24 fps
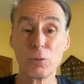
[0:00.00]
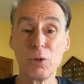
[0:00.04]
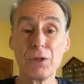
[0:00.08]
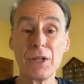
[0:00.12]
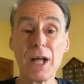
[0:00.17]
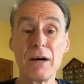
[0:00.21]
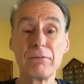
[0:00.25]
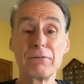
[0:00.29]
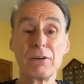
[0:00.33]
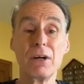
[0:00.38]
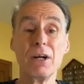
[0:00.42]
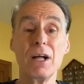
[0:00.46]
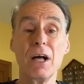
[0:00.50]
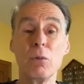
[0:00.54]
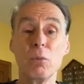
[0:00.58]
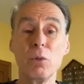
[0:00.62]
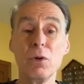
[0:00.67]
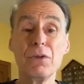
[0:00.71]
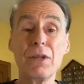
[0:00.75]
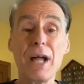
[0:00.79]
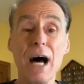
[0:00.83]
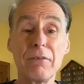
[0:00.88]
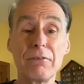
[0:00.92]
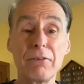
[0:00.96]
We'll never,
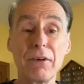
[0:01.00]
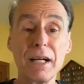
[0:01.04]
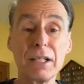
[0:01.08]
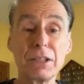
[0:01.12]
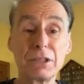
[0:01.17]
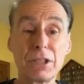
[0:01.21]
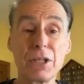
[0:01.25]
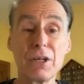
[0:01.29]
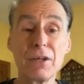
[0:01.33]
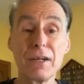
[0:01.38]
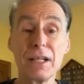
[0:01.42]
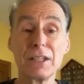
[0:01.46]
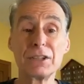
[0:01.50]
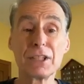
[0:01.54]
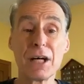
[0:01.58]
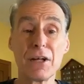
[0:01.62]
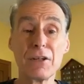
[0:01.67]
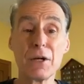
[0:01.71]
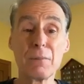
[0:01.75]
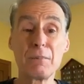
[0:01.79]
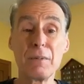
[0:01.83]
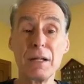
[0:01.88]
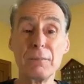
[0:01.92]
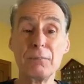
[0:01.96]
we'll never
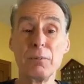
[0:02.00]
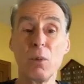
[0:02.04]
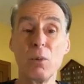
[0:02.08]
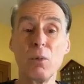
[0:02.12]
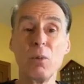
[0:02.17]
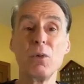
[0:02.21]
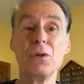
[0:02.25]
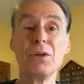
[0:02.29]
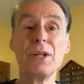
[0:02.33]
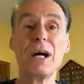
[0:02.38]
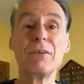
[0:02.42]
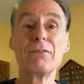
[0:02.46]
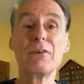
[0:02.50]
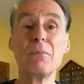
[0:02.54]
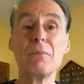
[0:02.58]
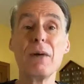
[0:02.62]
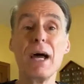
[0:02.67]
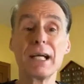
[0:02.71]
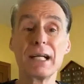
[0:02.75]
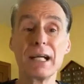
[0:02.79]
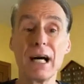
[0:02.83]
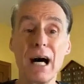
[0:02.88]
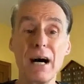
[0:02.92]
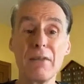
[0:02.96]
encourage other people. We'll
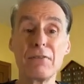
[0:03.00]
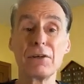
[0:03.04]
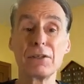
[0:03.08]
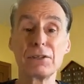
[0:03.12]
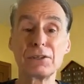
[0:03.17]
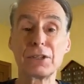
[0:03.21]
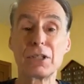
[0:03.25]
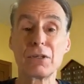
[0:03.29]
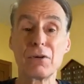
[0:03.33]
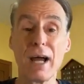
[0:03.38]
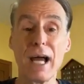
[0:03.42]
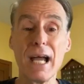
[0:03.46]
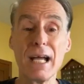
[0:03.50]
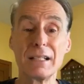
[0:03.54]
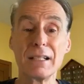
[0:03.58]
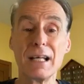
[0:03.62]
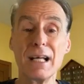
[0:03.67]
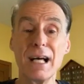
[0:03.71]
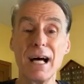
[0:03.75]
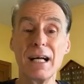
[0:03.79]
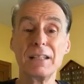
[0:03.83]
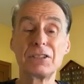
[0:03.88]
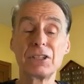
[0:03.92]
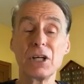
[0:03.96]
never make others
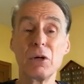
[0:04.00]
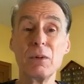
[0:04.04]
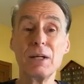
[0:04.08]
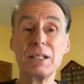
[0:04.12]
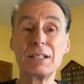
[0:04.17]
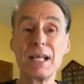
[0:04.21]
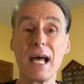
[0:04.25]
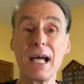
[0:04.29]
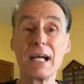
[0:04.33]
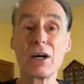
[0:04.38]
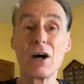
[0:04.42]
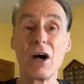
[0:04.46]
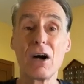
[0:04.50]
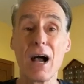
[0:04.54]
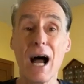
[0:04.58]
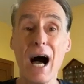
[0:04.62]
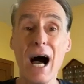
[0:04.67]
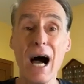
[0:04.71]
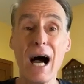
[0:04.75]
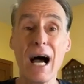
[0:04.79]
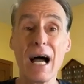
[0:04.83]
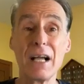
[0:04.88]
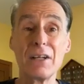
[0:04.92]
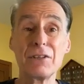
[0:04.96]
great until we take
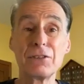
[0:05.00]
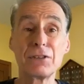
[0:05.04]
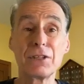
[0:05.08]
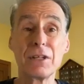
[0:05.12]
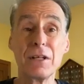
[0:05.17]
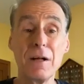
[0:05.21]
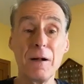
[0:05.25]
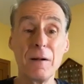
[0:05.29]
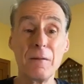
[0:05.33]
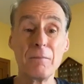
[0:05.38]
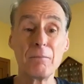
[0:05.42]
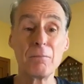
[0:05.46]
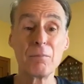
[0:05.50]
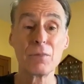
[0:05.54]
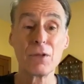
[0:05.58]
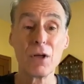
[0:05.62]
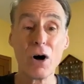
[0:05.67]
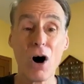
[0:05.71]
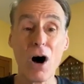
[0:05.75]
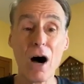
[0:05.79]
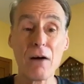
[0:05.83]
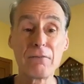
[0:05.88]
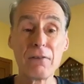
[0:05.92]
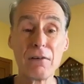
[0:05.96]
our eyes
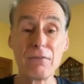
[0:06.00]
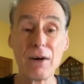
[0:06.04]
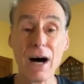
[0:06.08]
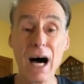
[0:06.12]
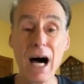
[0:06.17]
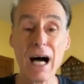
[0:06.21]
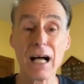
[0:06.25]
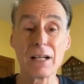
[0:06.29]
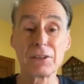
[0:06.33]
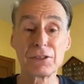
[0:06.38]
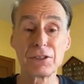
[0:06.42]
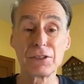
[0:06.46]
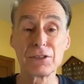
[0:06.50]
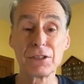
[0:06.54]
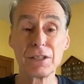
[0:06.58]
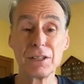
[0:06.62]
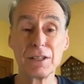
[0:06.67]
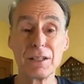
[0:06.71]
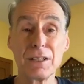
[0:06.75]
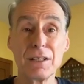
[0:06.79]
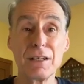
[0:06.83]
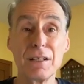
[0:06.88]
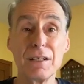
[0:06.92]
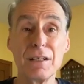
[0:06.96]
off of
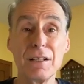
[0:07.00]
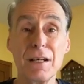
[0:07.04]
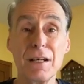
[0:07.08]
us.